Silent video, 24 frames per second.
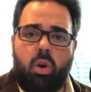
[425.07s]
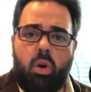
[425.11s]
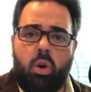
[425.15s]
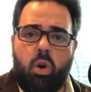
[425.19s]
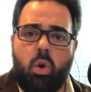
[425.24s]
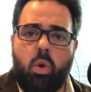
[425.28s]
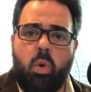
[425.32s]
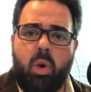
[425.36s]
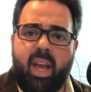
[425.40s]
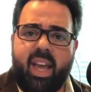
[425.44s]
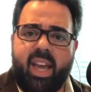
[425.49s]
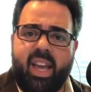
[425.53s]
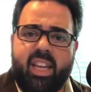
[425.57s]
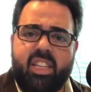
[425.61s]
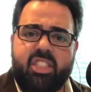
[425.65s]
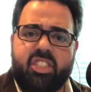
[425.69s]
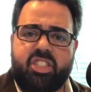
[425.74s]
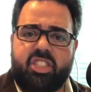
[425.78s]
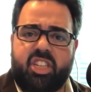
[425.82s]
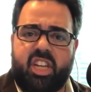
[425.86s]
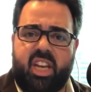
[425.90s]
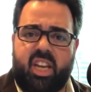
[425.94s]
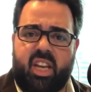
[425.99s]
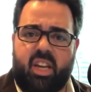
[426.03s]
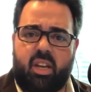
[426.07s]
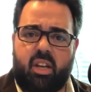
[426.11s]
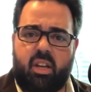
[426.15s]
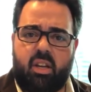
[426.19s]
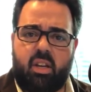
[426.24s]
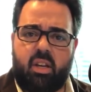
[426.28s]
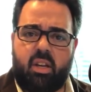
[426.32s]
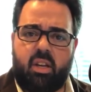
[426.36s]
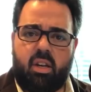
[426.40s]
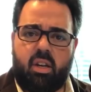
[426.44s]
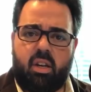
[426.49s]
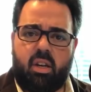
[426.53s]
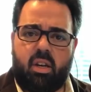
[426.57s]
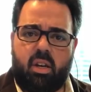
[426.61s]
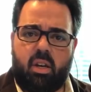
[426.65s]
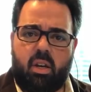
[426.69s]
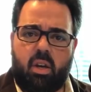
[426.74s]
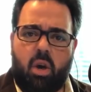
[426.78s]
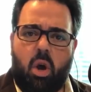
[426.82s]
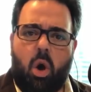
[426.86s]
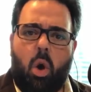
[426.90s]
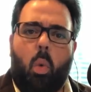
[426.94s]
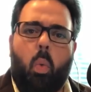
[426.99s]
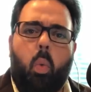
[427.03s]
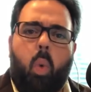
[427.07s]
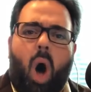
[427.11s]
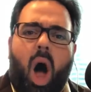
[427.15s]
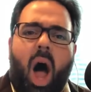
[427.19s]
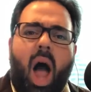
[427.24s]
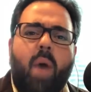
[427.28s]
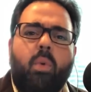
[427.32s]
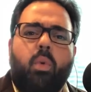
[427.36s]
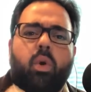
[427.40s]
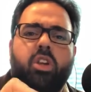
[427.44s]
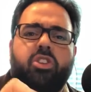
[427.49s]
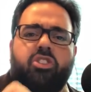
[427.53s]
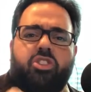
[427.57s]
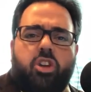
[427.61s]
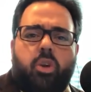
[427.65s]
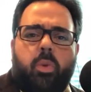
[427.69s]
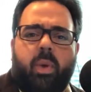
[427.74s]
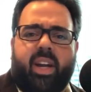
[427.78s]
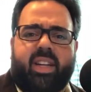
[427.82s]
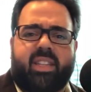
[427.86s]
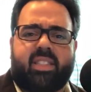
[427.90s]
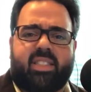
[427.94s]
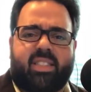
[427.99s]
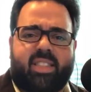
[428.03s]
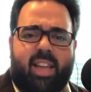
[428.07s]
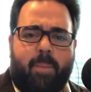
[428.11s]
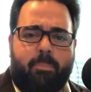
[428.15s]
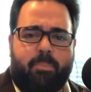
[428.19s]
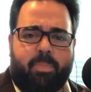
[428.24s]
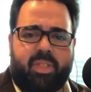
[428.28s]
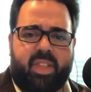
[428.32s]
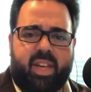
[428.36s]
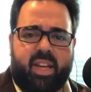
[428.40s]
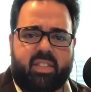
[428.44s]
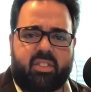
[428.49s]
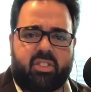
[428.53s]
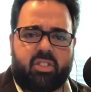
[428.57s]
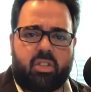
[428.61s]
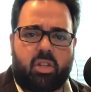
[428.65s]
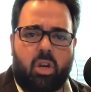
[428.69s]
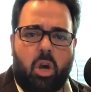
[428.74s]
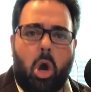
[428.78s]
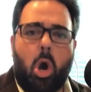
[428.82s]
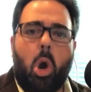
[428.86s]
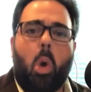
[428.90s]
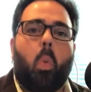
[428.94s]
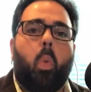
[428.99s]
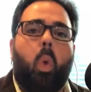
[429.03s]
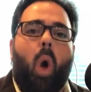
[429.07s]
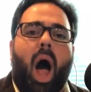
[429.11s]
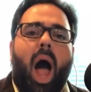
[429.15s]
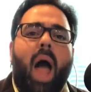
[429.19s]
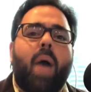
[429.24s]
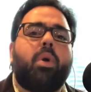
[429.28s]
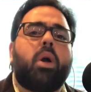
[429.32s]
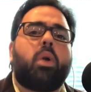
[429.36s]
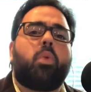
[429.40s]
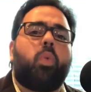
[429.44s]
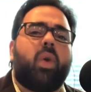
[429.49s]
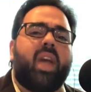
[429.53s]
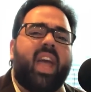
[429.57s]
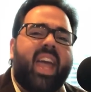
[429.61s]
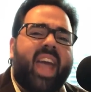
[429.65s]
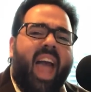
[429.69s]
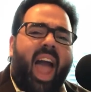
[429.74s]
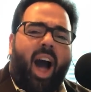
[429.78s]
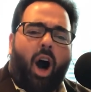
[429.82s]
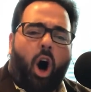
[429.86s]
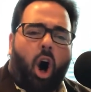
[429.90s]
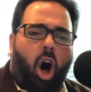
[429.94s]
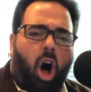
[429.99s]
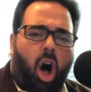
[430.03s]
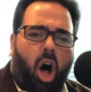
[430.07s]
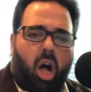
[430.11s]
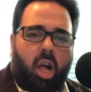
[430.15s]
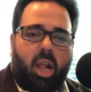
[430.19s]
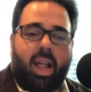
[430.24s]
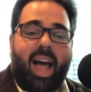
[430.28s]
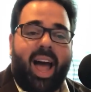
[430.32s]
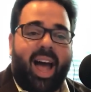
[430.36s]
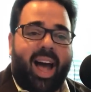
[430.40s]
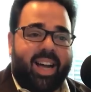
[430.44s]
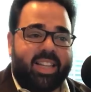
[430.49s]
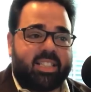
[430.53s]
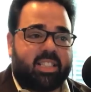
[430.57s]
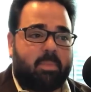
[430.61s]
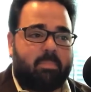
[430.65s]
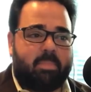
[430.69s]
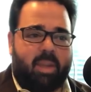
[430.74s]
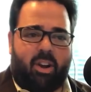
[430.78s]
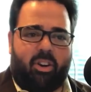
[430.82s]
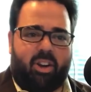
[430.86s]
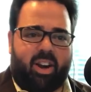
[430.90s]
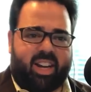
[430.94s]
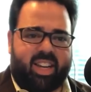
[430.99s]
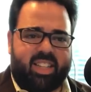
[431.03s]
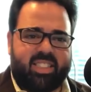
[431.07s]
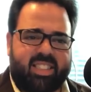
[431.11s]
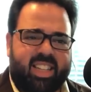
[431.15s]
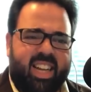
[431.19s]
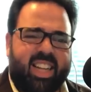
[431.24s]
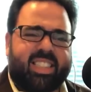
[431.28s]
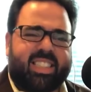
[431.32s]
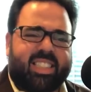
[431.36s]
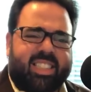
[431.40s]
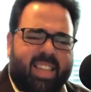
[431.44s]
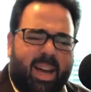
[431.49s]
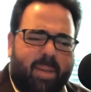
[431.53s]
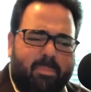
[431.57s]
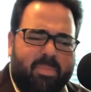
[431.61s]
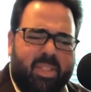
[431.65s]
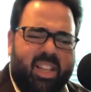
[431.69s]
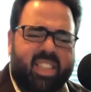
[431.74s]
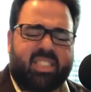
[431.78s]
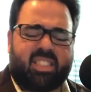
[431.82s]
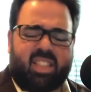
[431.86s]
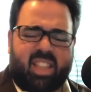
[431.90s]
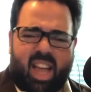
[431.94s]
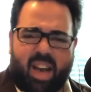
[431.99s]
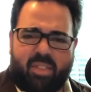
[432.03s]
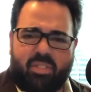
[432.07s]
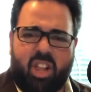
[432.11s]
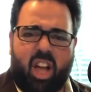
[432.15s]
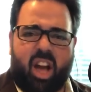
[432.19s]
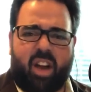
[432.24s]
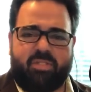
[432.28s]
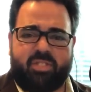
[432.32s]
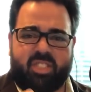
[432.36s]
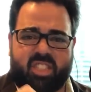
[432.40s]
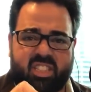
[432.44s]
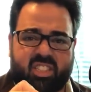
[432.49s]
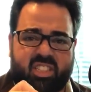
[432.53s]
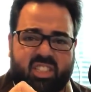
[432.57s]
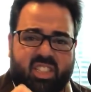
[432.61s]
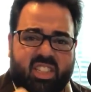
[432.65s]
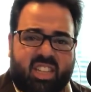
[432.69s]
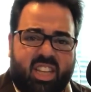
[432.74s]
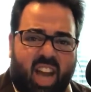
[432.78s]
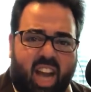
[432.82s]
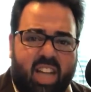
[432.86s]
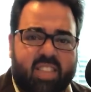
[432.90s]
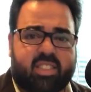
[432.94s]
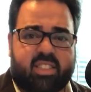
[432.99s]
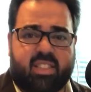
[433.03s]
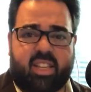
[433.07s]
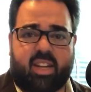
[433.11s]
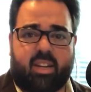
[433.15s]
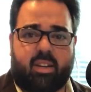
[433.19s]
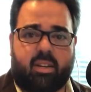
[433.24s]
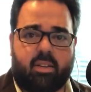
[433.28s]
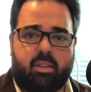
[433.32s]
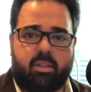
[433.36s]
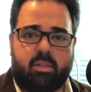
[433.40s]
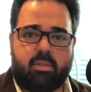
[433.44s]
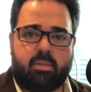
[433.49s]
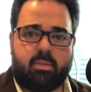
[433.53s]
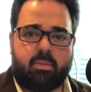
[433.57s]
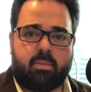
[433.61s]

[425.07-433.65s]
Who is she? Why would you accept this? Why would we all, as Americans, accept this level of disgusting?